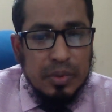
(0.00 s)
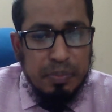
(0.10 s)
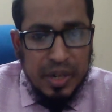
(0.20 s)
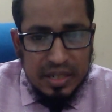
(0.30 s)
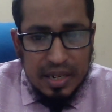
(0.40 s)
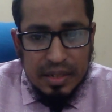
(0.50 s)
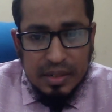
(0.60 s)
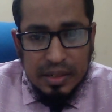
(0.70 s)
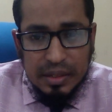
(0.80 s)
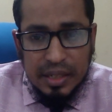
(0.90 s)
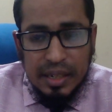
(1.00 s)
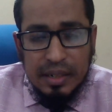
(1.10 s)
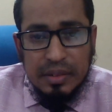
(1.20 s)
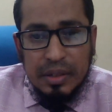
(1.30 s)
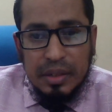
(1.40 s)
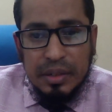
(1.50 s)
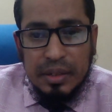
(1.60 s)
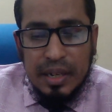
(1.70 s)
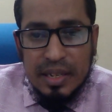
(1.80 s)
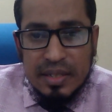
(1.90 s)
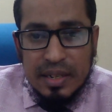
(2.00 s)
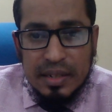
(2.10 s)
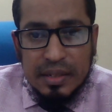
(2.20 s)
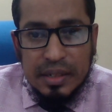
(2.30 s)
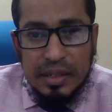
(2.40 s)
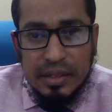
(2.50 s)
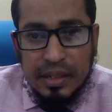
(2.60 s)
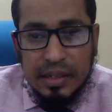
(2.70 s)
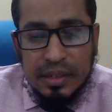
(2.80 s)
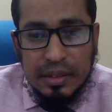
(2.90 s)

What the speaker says: present their answers in the